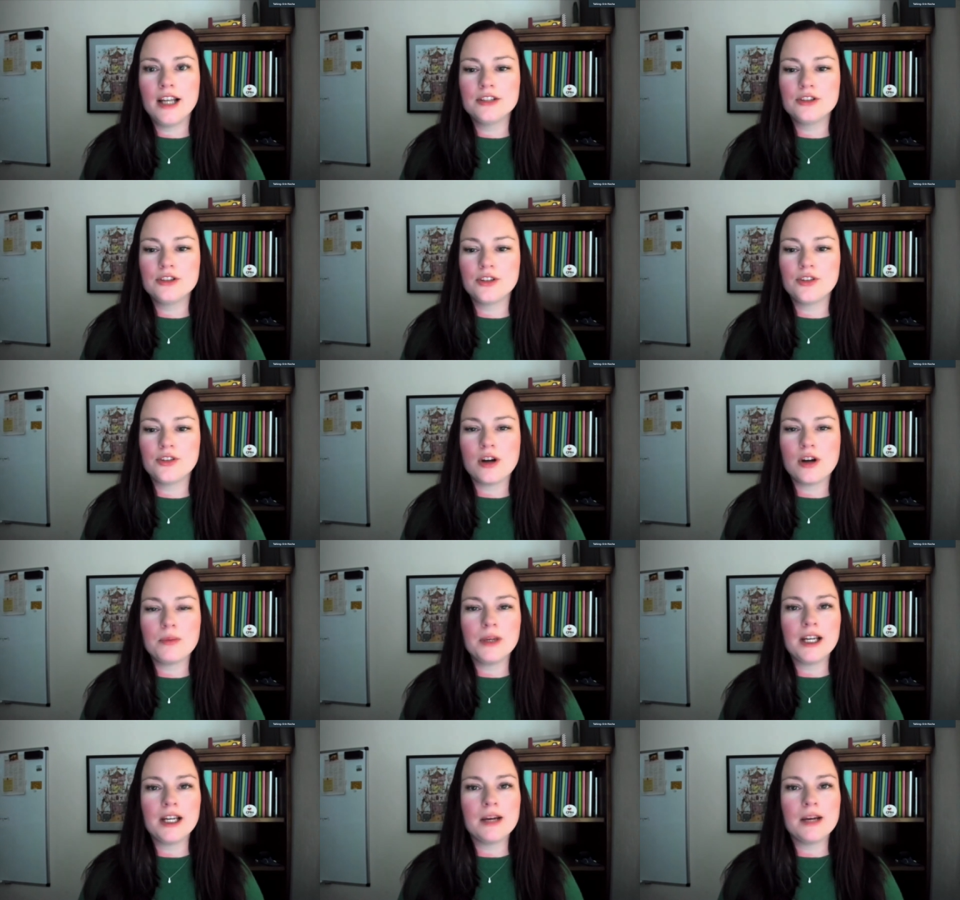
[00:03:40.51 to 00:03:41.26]
just
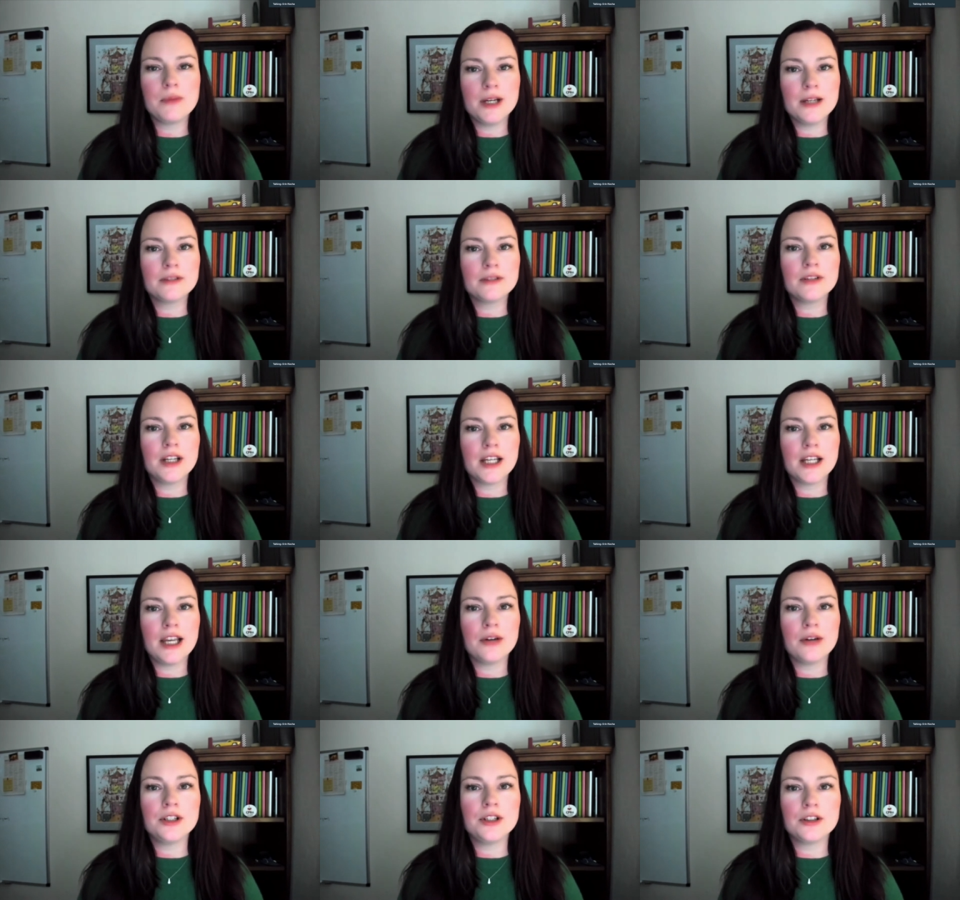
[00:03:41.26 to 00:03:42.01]
stopping at my
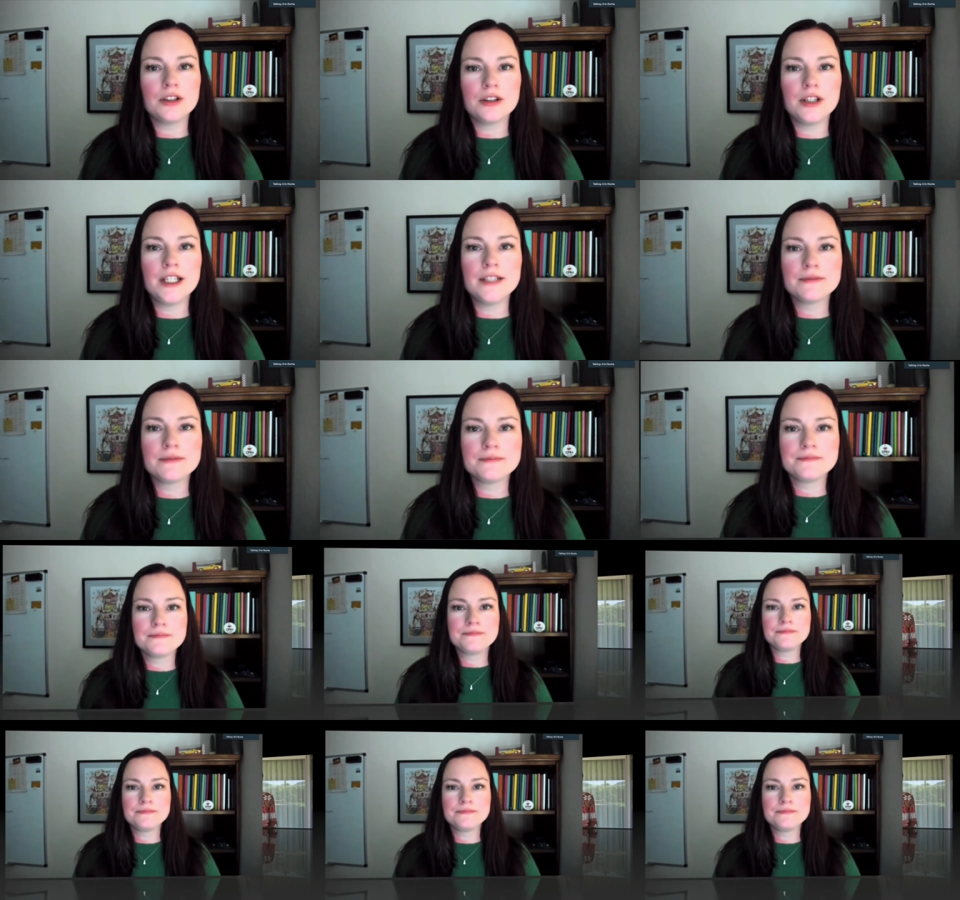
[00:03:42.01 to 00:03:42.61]
accounting degree.